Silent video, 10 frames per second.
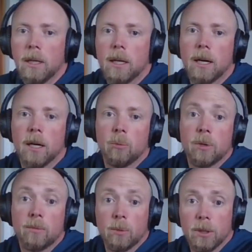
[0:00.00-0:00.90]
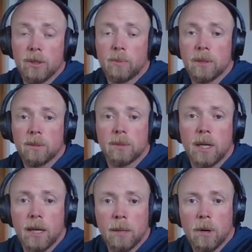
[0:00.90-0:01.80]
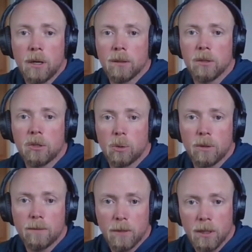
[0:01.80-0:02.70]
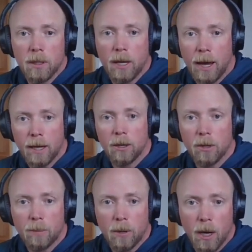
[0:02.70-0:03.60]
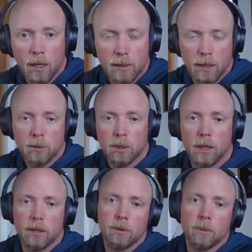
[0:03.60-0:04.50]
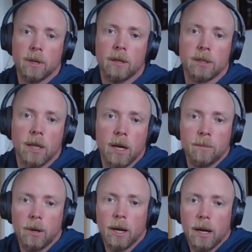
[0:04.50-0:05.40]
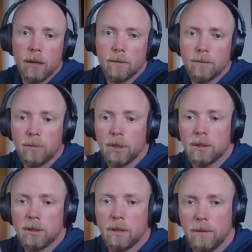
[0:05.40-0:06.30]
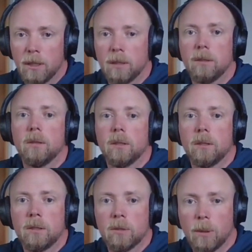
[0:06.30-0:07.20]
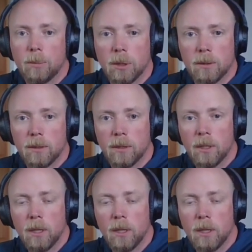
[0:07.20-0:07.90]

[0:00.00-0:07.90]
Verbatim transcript: Uh, we've really spent some time on the storefront adding all the products, and I'm trying to do a better job, Brad, of putting stuff into the descriptions